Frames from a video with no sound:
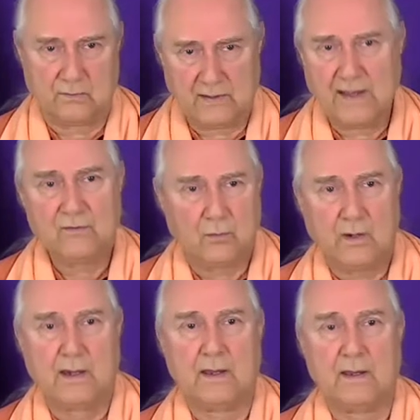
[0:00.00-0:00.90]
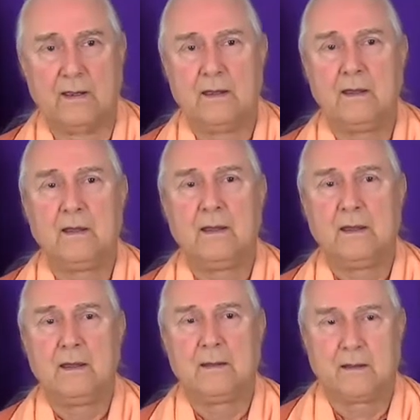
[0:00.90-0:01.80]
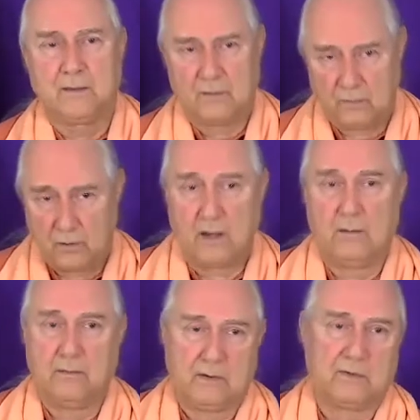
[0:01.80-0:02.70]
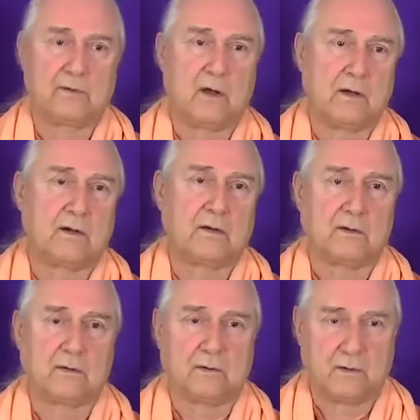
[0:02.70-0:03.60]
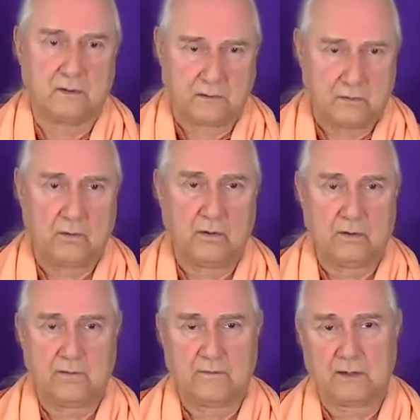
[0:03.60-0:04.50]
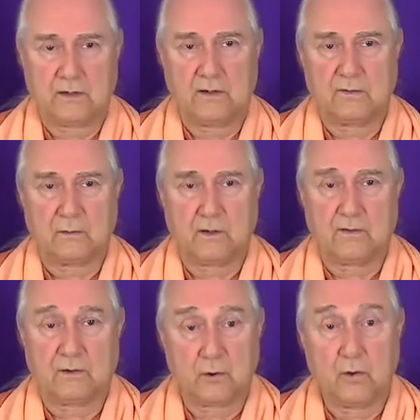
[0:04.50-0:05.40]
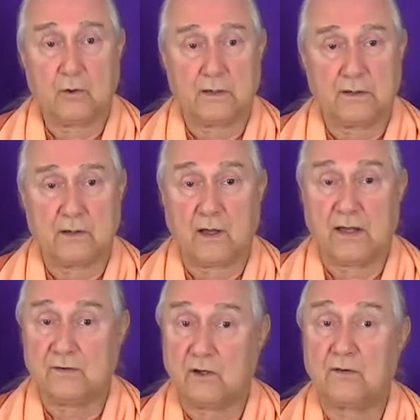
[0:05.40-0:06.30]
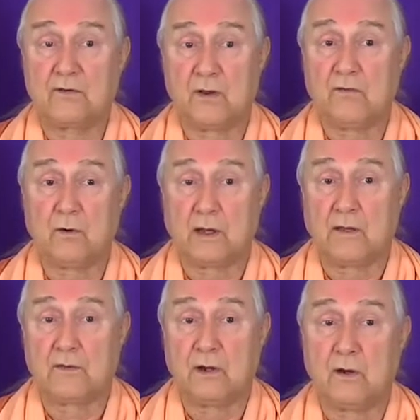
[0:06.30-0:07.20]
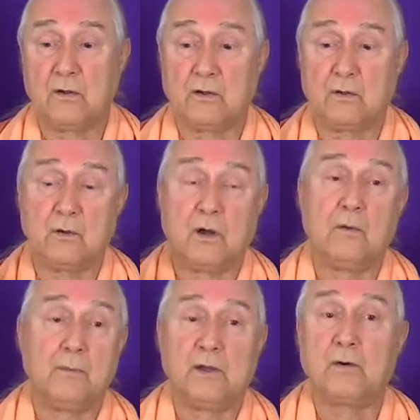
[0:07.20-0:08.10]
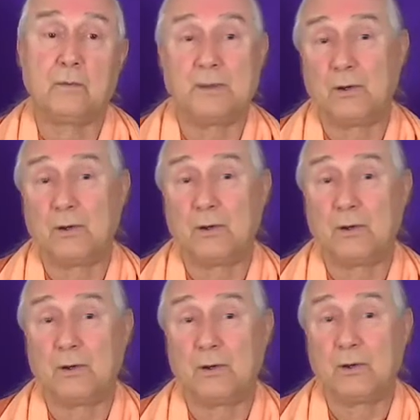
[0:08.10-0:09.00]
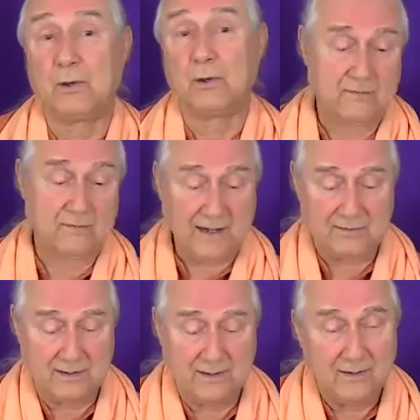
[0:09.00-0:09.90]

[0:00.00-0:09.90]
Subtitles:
that's why Ram is talking to the court of King Dasaratha early. I saw suffering out there, you'd all better beware. There's actually